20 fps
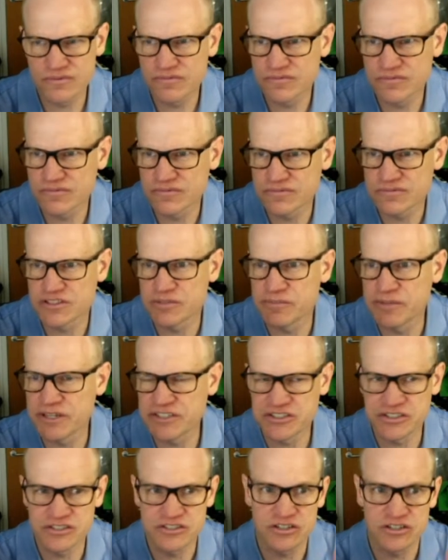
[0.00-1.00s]

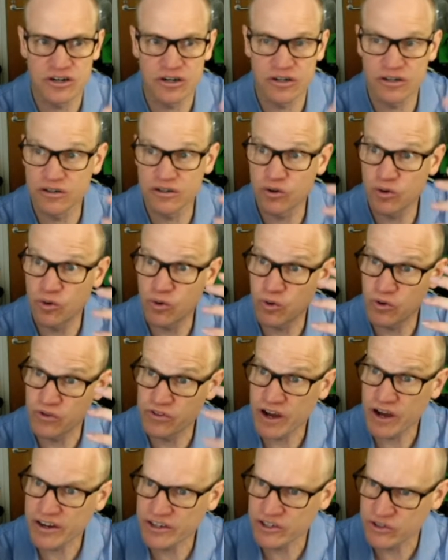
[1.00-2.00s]
dimensions are
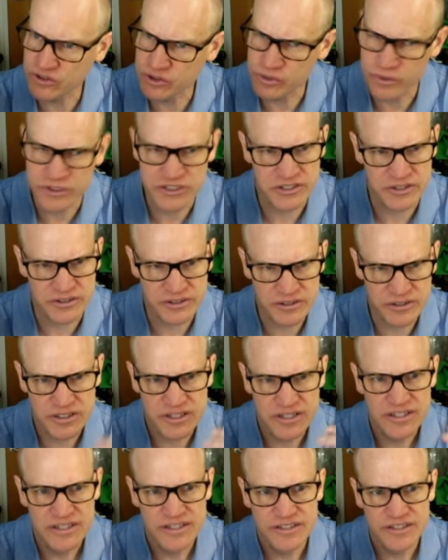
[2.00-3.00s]
orthogonal to each other,
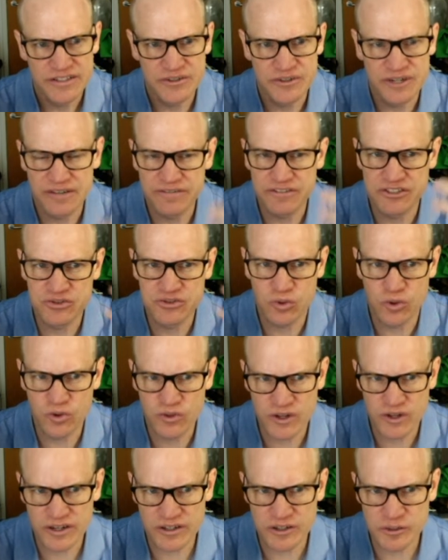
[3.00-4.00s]
you have this
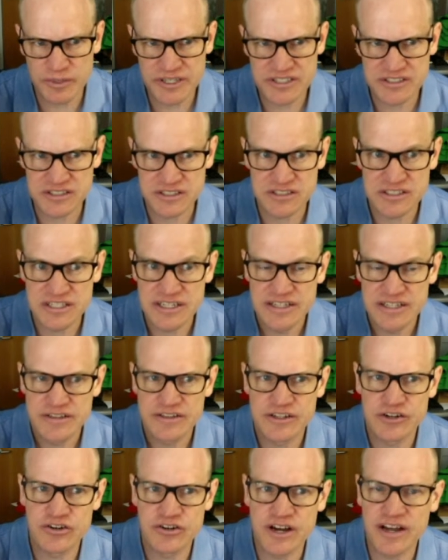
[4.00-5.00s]
orthogonal basis,
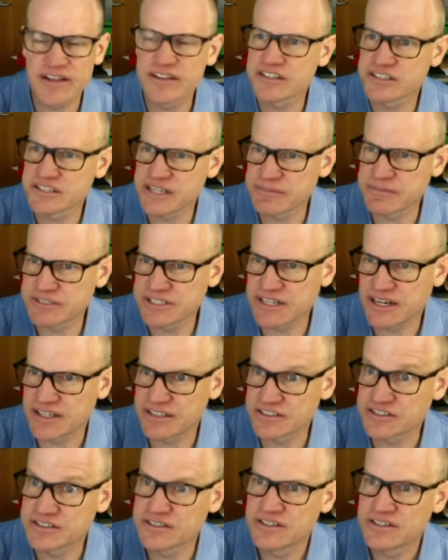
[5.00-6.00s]
they're not the same
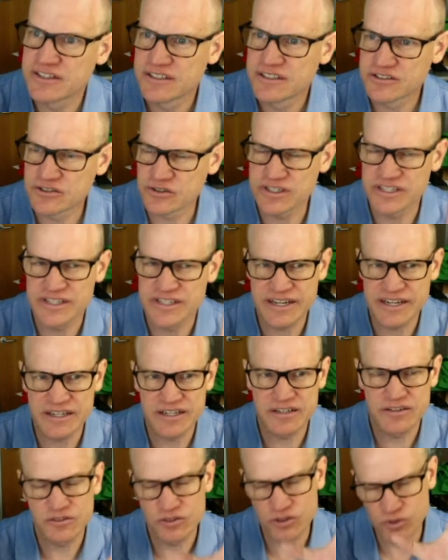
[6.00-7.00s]
size. So in that
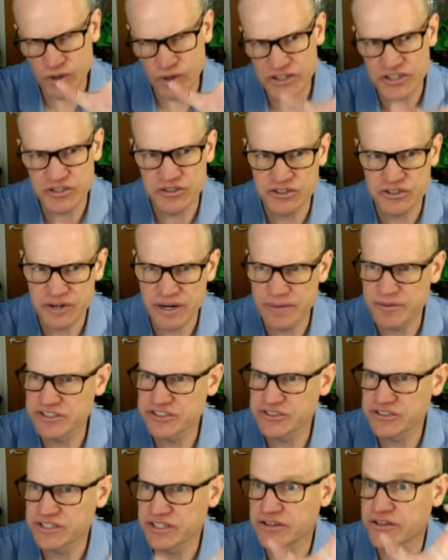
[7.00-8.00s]
case, the way that you described it is you
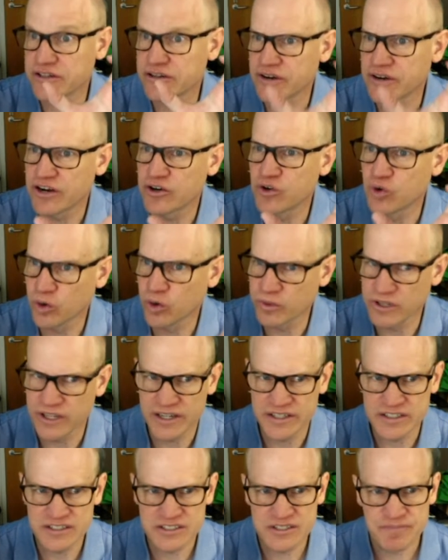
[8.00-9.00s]
say that they're not
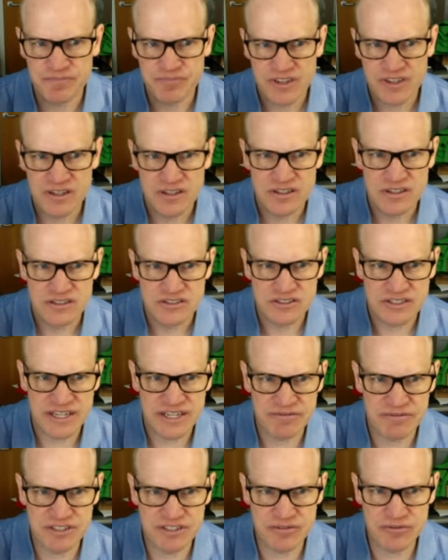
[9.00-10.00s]
normalized. So they
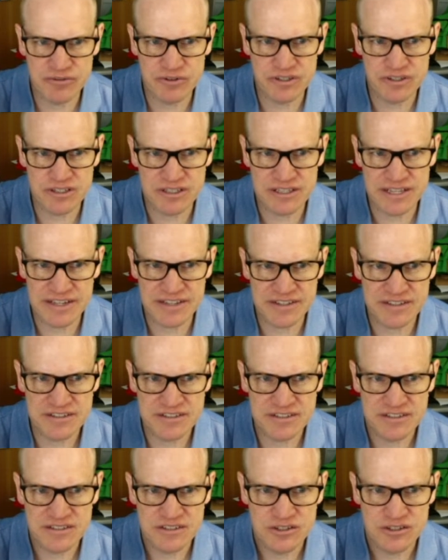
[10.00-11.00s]
have different
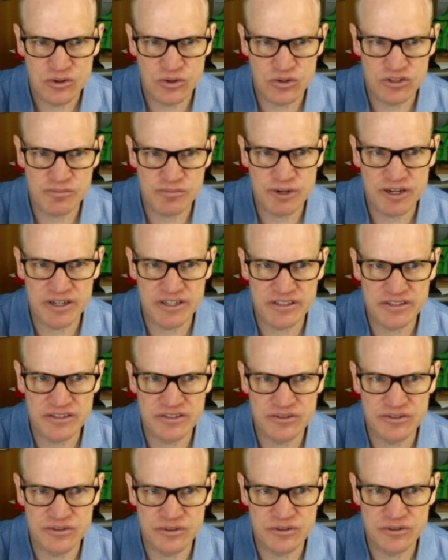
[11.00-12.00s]
lengths corresponding
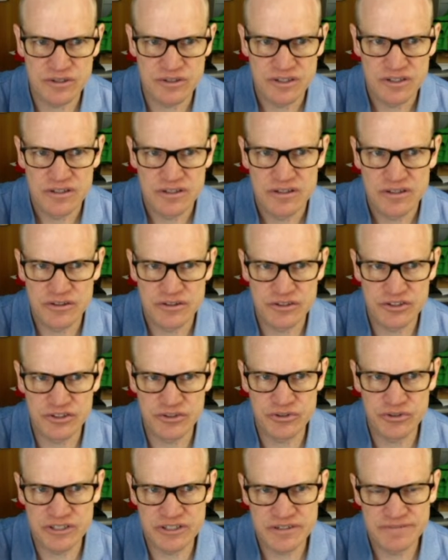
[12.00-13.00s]
to the unit.